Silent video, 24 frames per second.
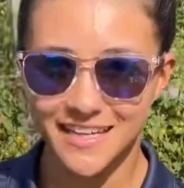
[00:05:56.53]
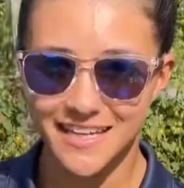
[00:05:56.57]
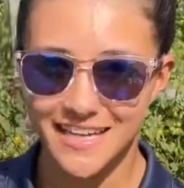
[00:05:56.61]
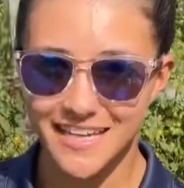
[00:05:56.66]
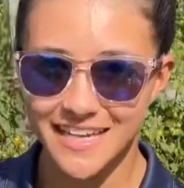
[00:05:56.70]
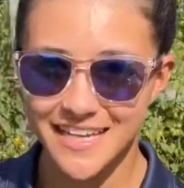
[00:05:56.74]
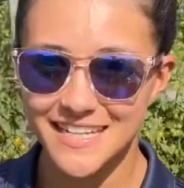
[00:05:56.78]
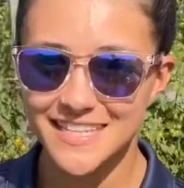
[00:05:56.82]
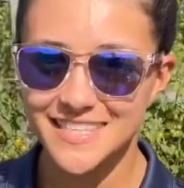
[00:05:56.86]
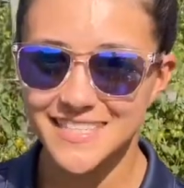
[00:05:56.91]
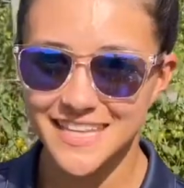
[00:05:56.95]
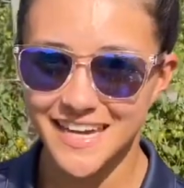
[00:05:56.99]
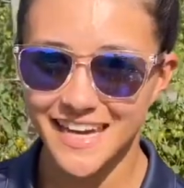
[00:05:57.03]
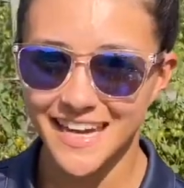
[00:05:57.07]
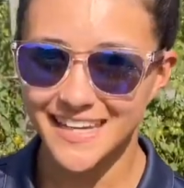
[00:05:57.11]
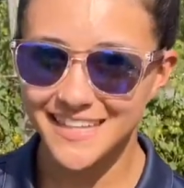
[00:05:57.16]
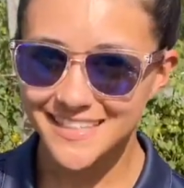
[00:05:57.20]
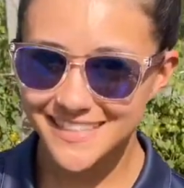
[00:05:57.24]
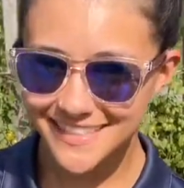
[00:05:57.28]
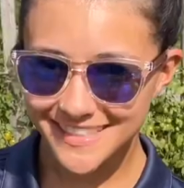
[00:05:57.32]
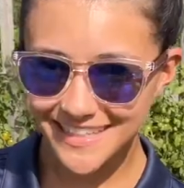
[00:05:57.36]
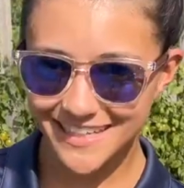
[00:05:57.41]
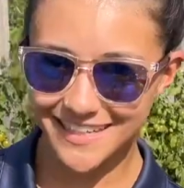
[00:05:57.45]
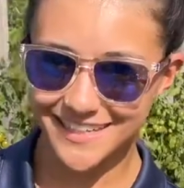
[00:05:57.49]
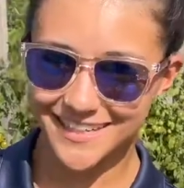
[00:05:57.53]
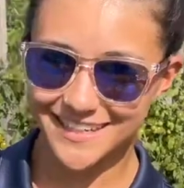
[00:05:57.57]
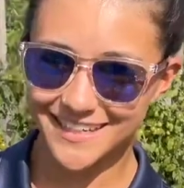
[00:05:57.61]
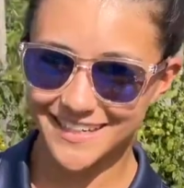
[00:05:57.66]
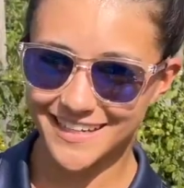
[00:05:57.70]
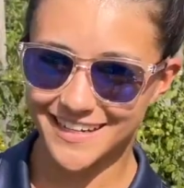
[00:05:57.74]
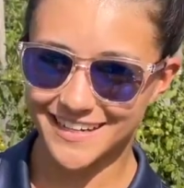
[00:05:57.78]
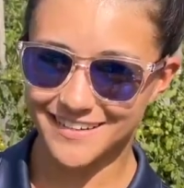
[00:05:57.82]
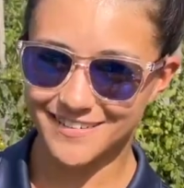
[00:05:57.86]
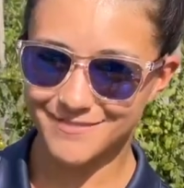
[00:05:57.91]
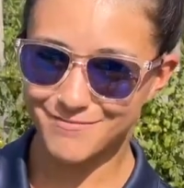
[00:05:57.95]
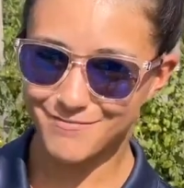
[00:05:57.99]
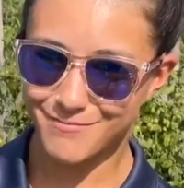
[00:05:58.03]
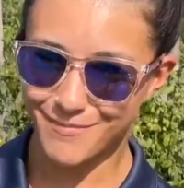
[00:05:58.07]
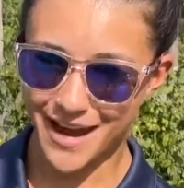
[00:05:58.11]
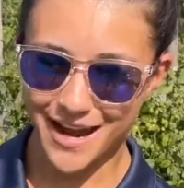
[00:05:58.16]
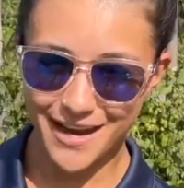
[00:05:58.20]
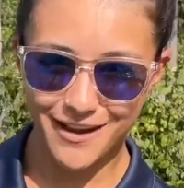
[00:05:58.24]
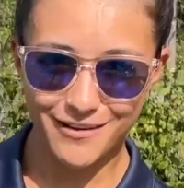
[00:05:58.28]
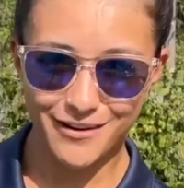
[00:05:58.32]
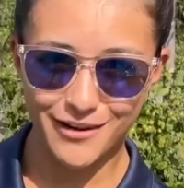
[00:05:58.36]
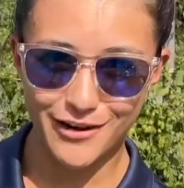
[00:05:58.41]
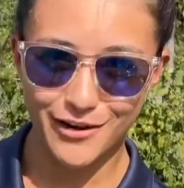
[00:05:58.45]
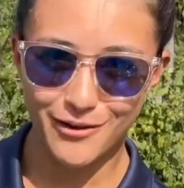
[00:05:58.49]
insects, killing
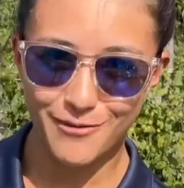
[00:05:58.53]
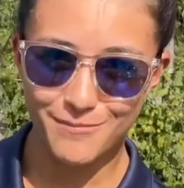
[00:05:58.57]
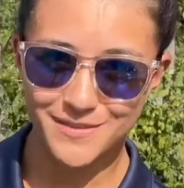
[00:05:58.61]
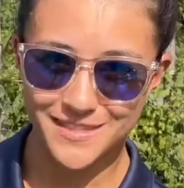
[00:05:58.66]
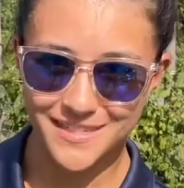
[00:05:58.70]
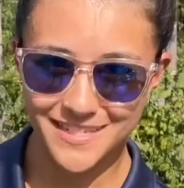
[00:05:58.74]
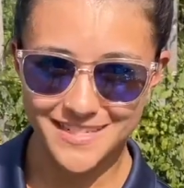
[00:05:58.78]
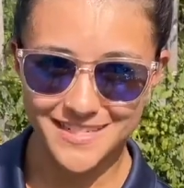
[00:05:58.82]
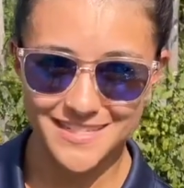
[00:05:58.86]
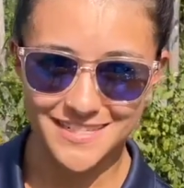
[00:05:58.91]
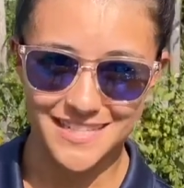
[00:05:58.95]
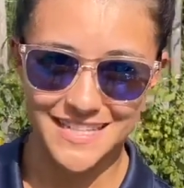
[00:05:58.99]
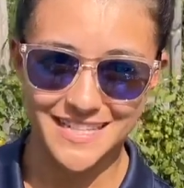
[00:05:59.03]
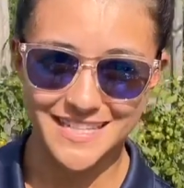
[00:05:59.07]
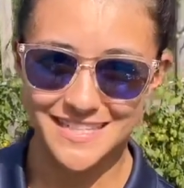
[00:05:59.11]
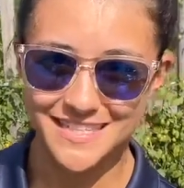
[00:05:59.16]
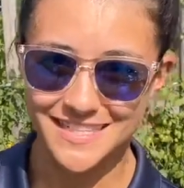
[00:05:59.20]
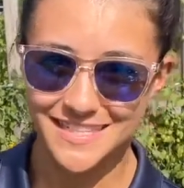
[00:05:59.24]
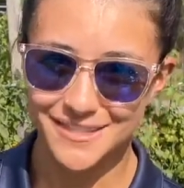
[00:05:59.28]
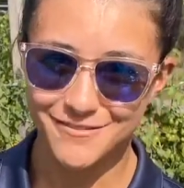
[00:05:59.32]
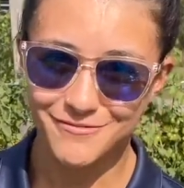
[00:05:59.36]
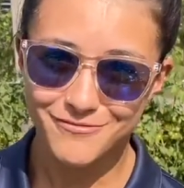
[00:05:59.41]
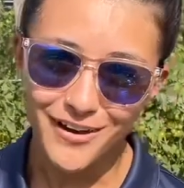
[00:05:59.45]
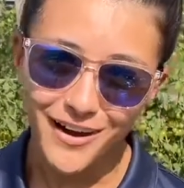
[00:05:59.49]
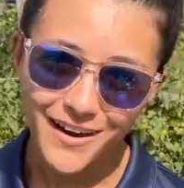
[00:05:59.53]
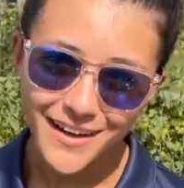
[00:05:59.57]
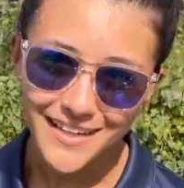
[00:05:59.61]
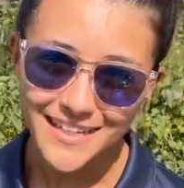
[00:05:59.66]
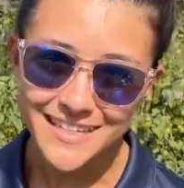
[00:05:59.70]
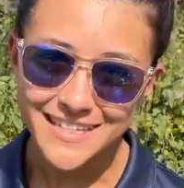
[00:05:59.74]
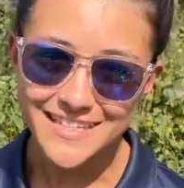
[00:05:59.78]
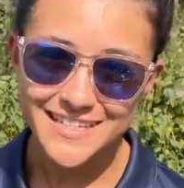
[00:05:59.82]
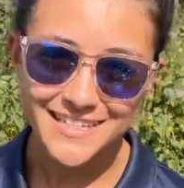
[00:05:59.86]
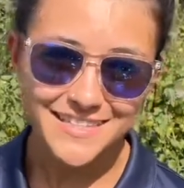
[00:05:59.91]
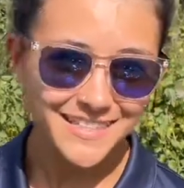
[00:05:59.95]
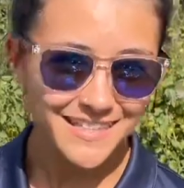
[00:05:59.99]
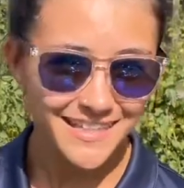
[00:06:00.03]
microbes and diseases and fungus,